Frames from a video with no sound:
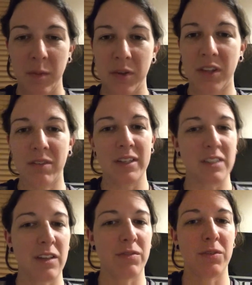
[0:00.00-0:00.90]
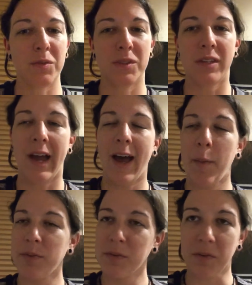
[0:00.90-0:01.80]
But the rest of the food was
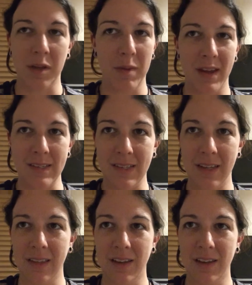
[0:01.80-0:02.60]
absolutely amazing.